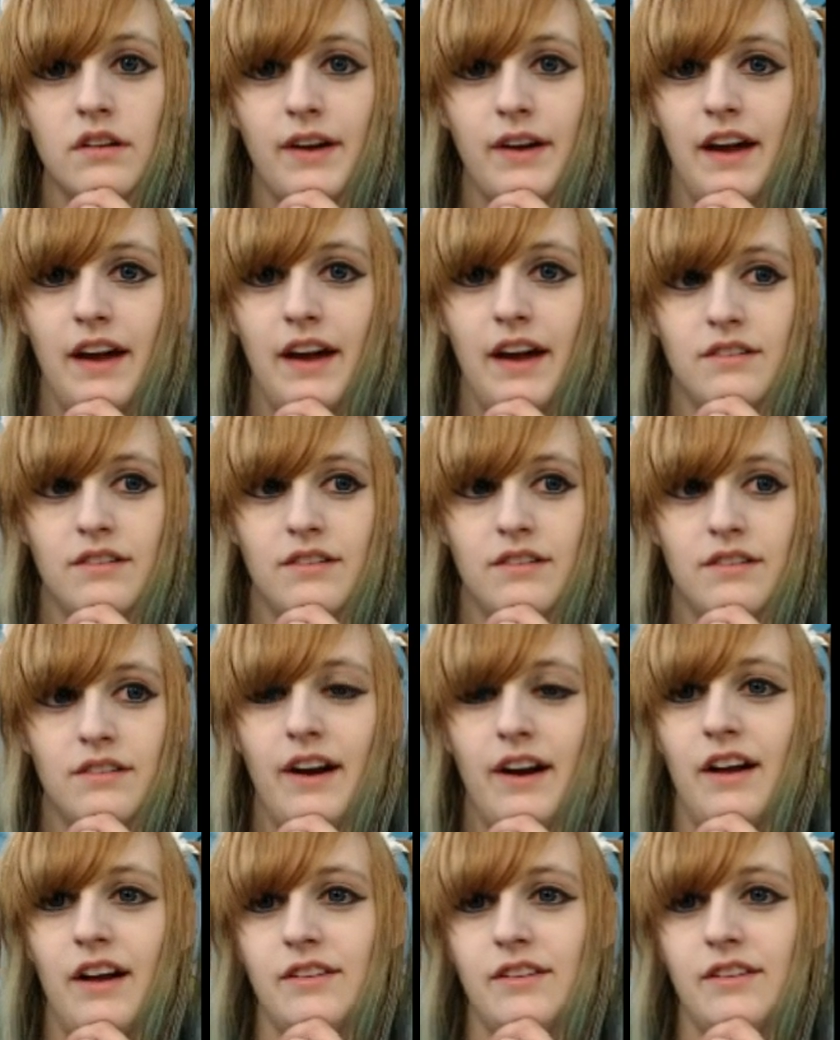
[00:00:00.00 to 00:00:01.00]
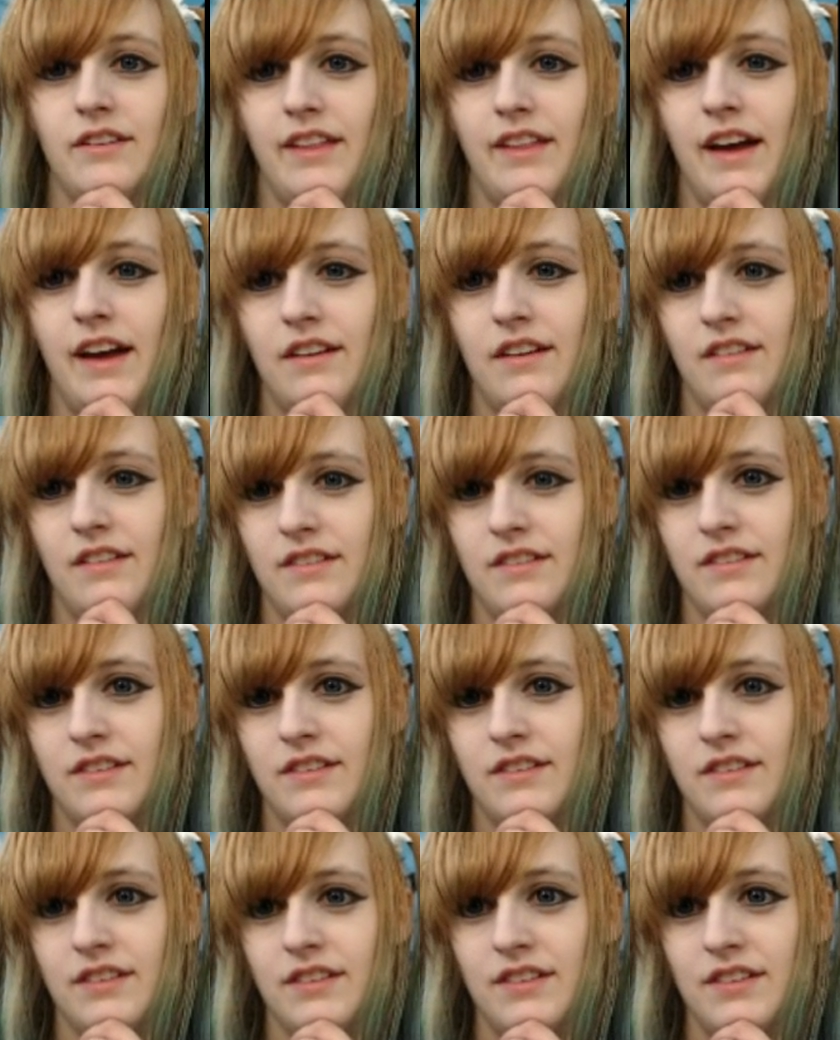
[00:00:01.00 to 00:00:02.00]
Okay. Alright, I'll do that.
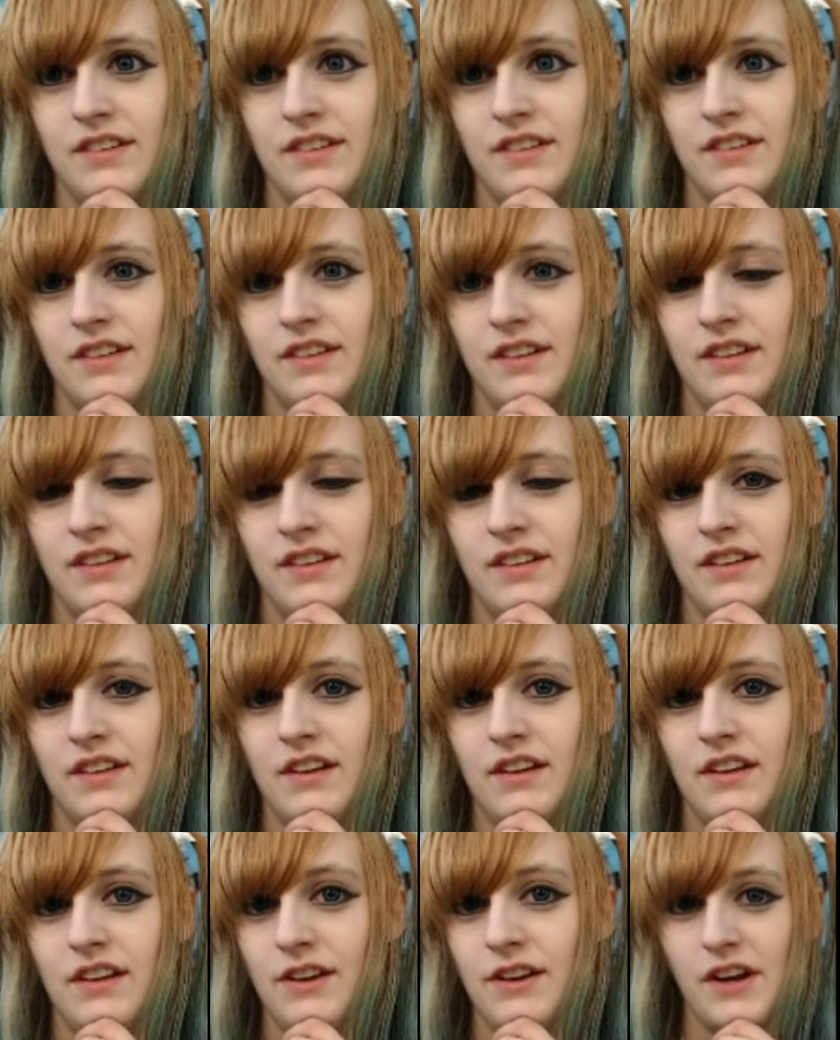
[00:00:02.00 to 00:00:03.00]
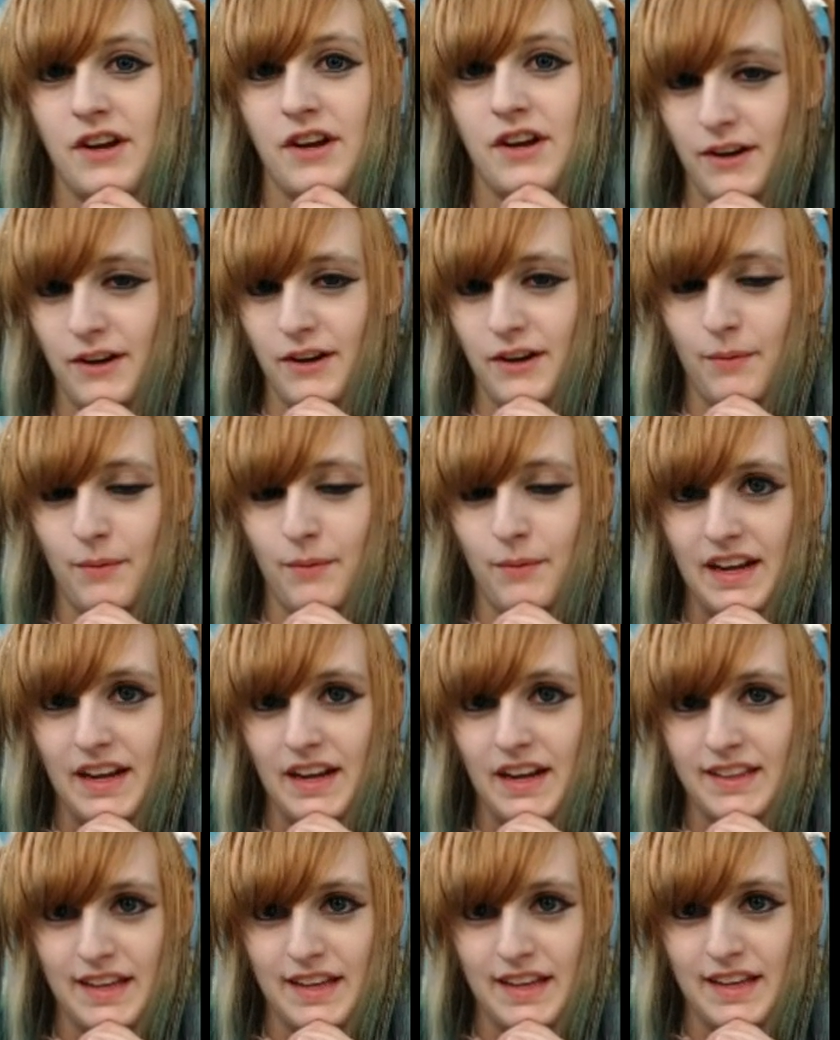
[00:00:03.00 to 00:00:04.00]
You sure you don't want me to
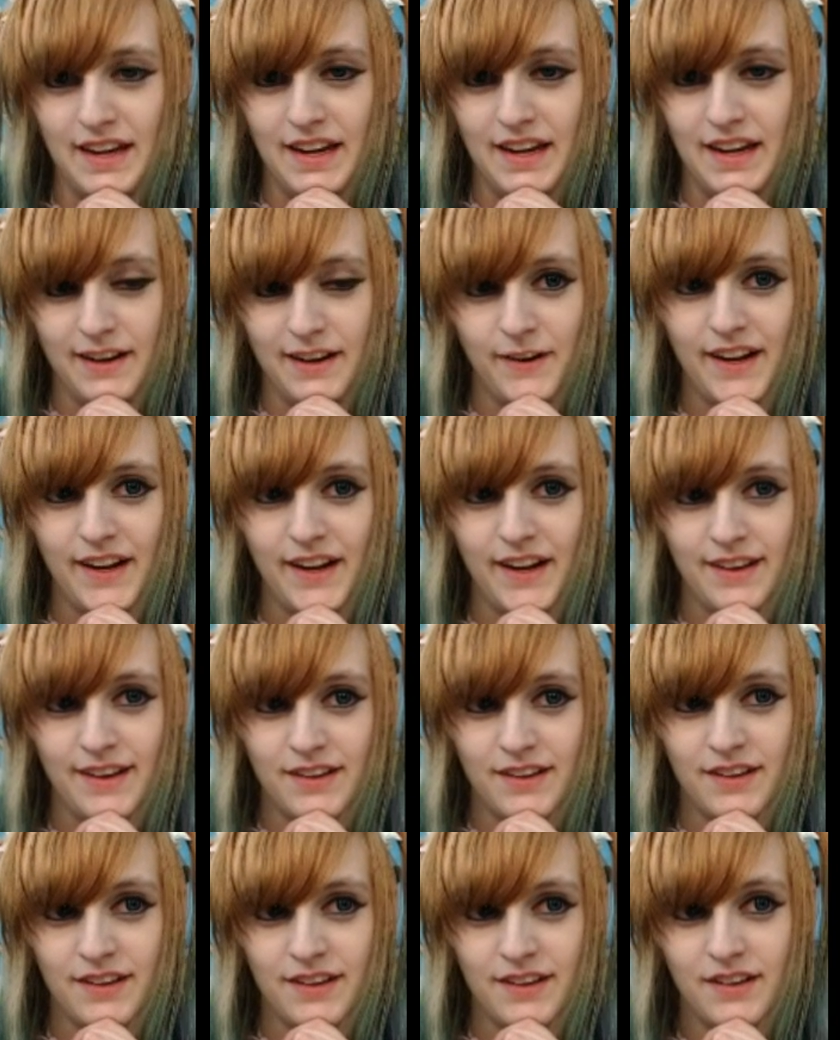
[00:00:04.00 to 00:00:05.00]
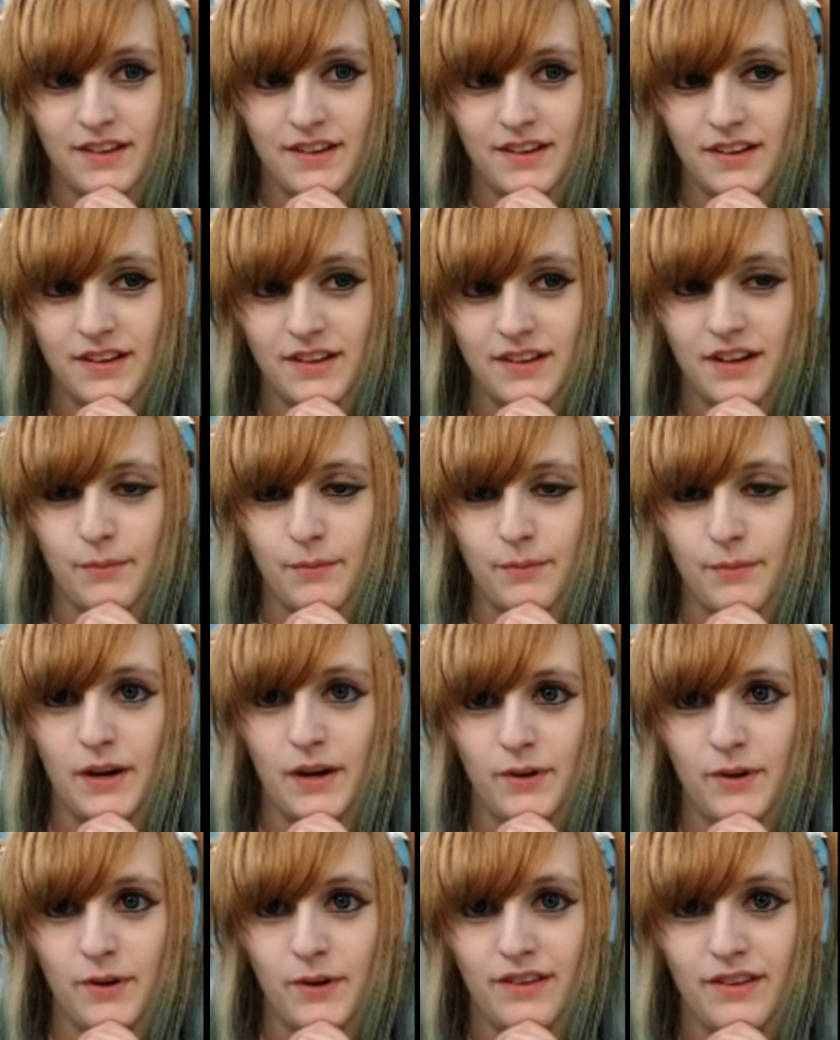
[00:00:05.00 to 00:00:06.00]
get the heating or anything? i
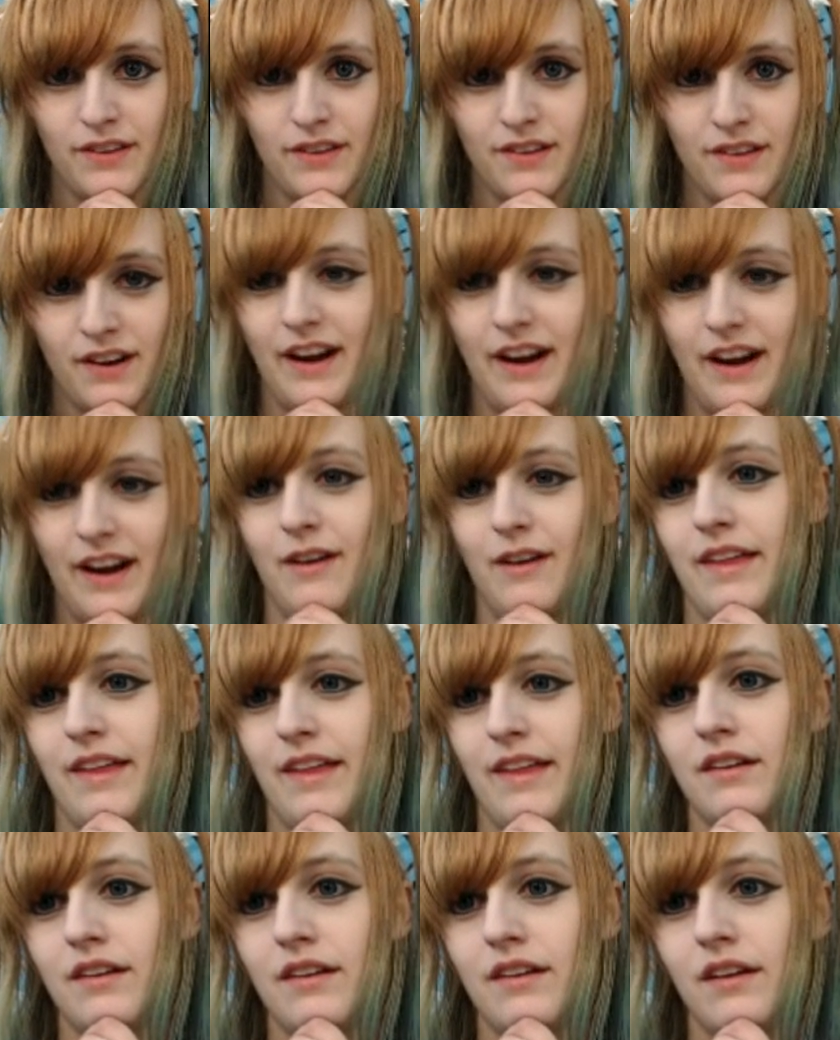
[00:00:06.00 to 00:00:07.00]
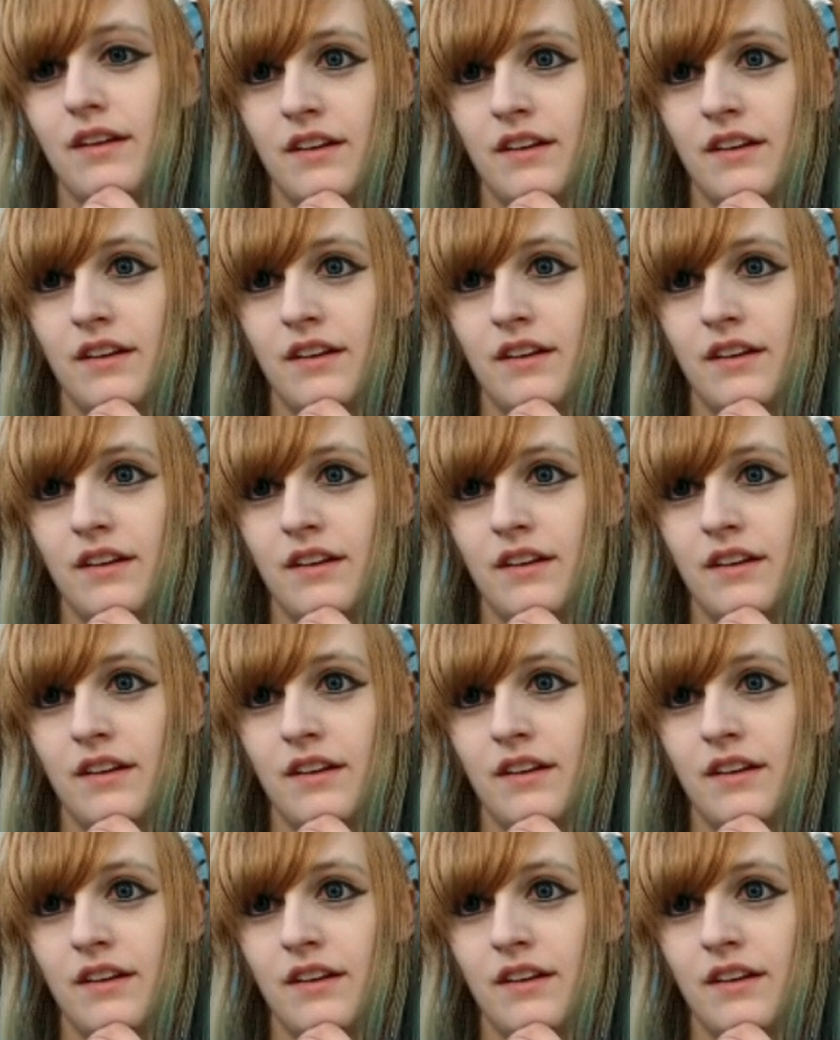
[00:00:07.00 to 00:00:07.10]
good Alright, I'll do that.